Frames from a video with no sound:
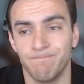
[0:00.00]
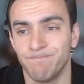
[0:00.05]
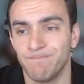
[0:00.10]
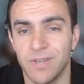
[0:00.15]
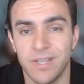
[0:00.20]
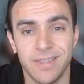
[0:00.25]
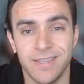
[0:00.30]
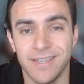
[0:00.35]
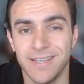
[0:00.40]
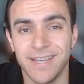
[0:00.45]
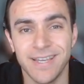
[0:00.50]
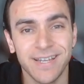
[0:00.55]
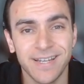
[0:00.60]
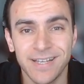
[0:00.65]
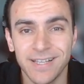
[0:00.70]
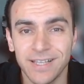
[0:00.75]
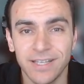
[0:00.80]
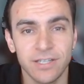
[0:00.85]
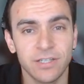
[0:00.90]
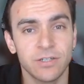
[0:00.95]
the
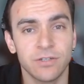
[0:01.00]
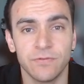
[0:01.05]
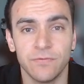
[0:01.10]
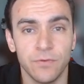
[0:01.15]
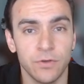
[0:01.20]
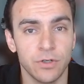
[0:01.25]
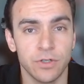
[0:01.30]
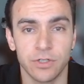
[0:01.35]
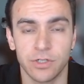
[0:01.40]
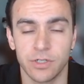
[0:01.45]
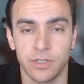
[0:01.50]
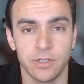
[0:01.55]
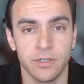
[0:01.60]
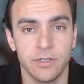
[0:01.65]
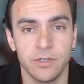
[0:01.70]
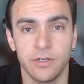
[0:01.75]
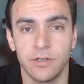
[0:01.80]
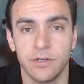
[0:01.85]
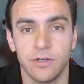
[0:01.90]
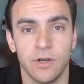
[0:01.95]
English version
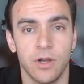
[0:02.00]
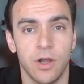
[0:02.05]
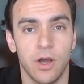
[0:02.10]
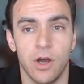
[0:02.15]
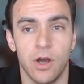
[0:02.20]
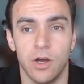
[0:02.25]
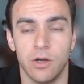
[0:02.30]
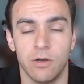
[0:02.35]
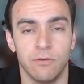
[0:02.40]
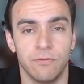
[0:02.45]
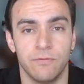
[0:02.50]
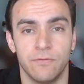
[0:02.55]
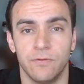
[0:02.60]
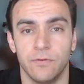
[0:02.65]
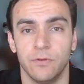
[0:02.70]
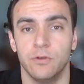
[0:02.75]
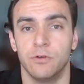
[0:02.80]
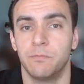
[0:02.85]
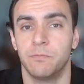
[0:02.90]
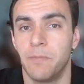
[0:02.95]
of
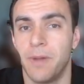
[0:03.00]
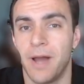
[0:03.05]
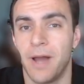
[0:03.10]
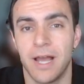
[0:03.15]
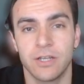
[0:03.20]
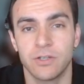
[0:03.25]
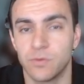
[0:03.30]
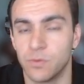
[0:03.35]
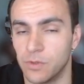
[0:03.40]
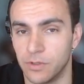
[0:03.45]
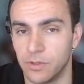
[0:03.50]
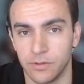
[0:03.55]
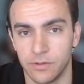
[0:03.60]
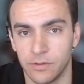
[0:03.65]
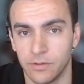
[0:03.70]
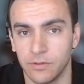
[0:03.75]
your password